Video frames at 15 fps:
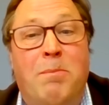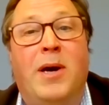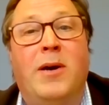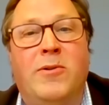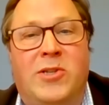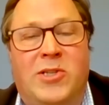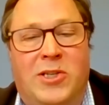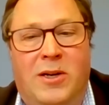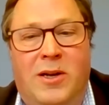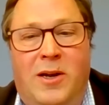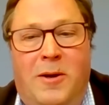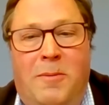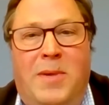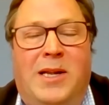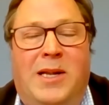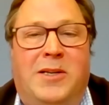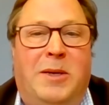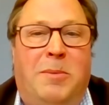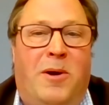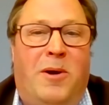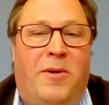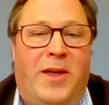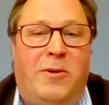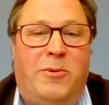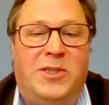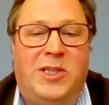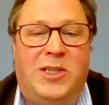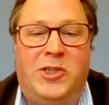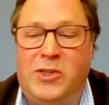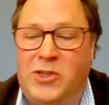post LDPath
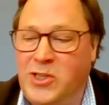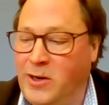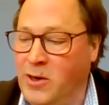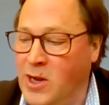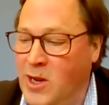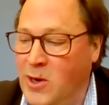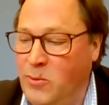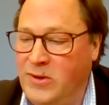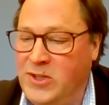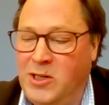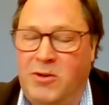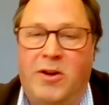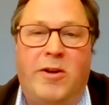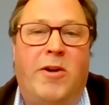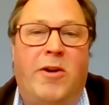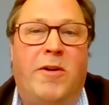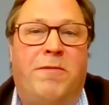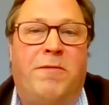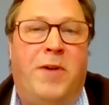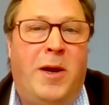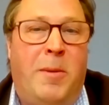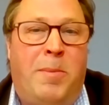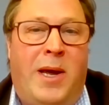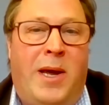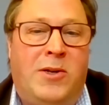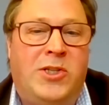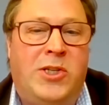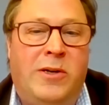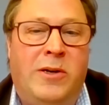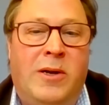acquisition. So we've still got a lot of firepower
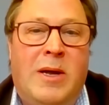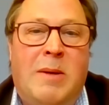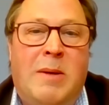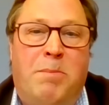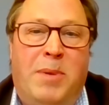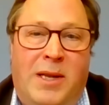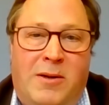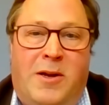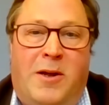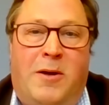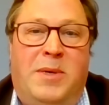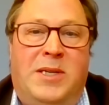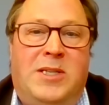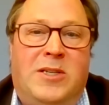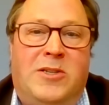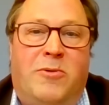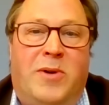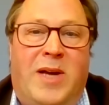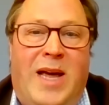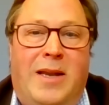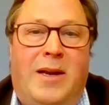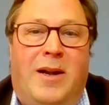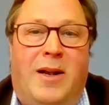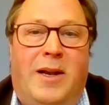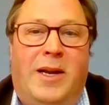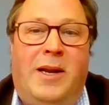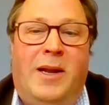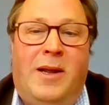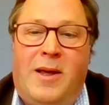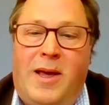to build our business organically
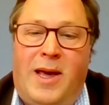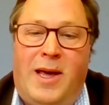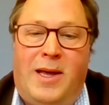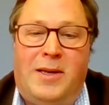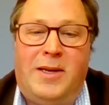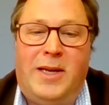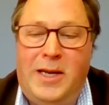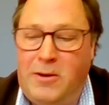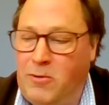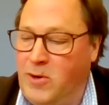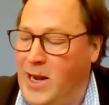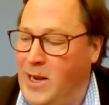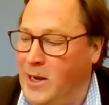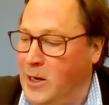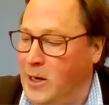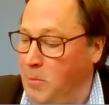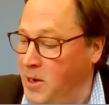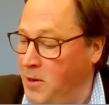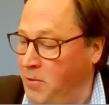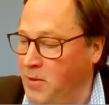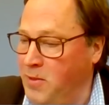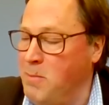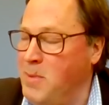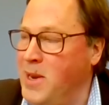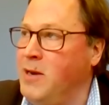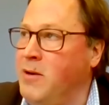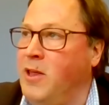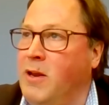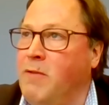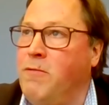and inorganically. But I think the main
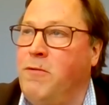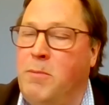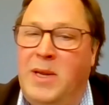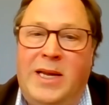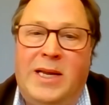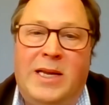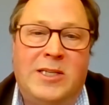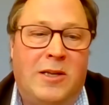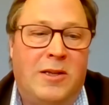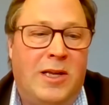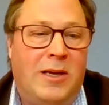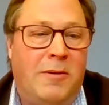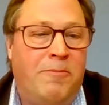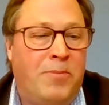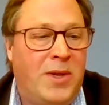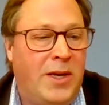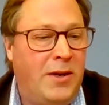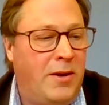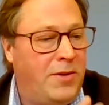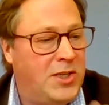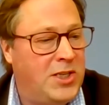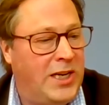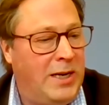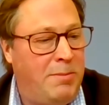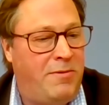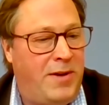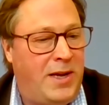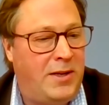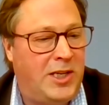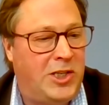thing for me is I think the team have
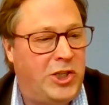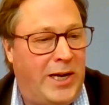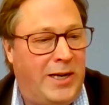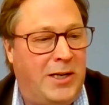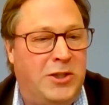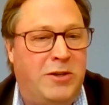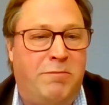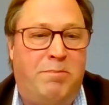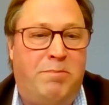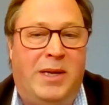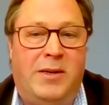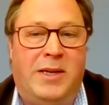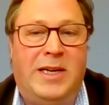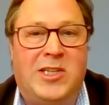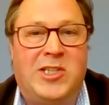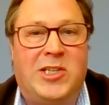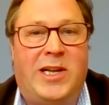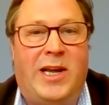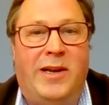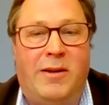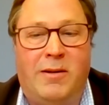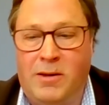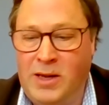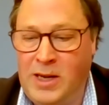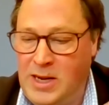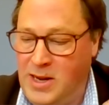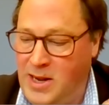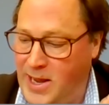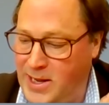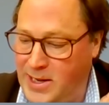had the challenge of building scale
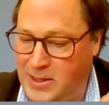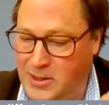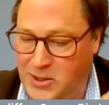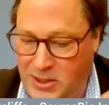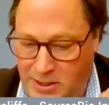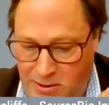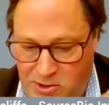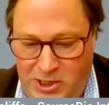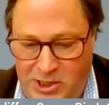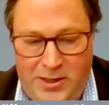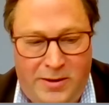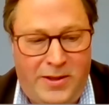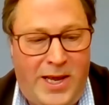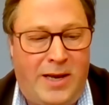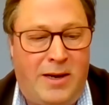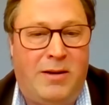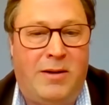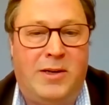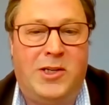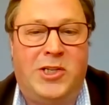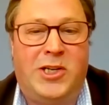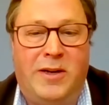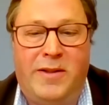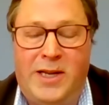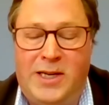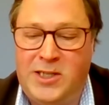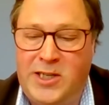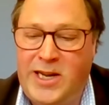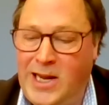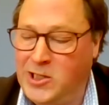and turning the handle and turning that to
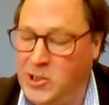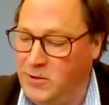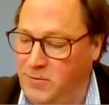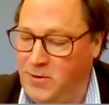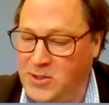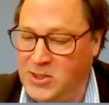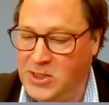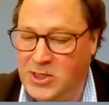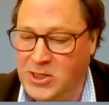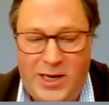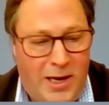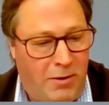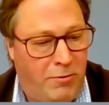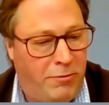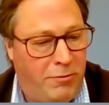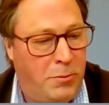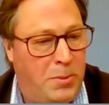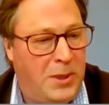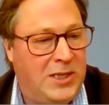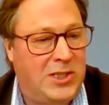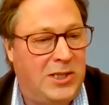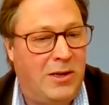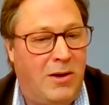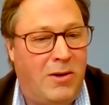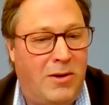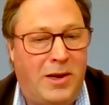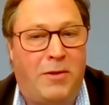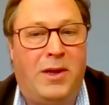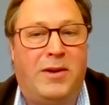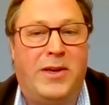cash as fast as they can through PCR. And
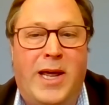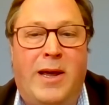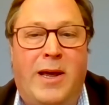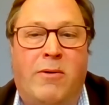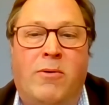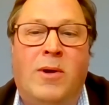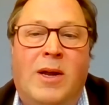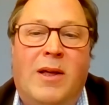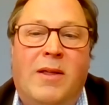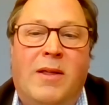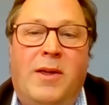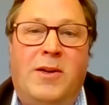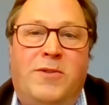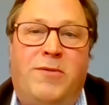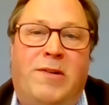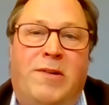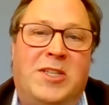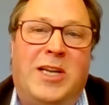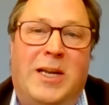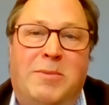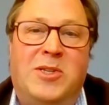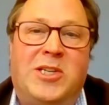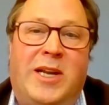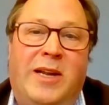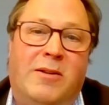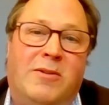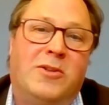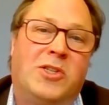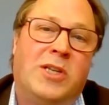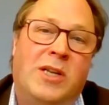I think now those very same
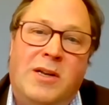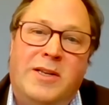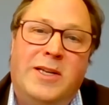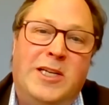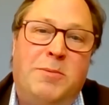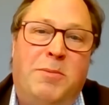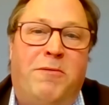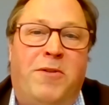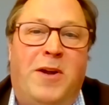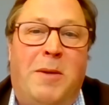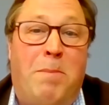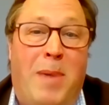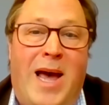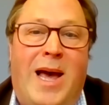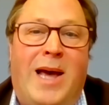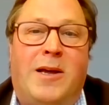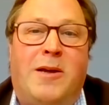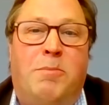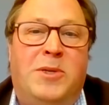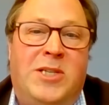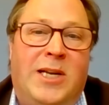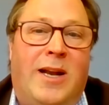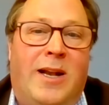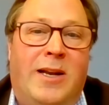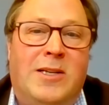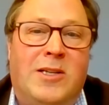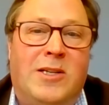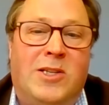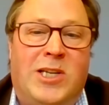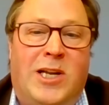skills need to be fed back, particularly
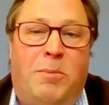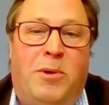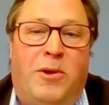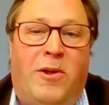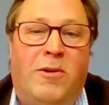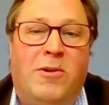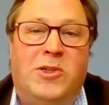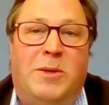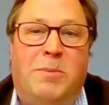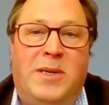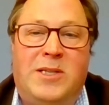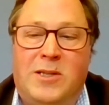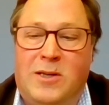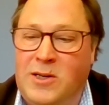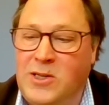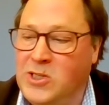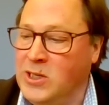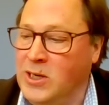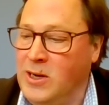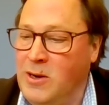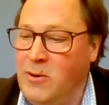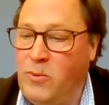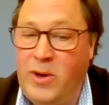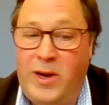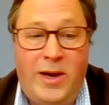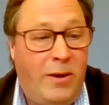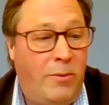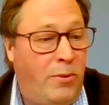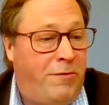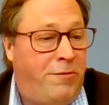into the cell pathology business,
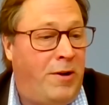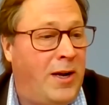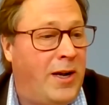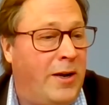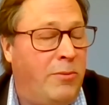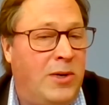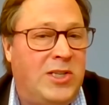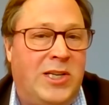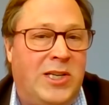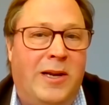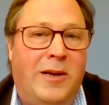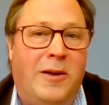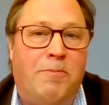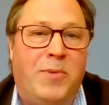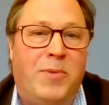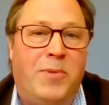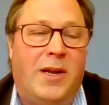where we're seeing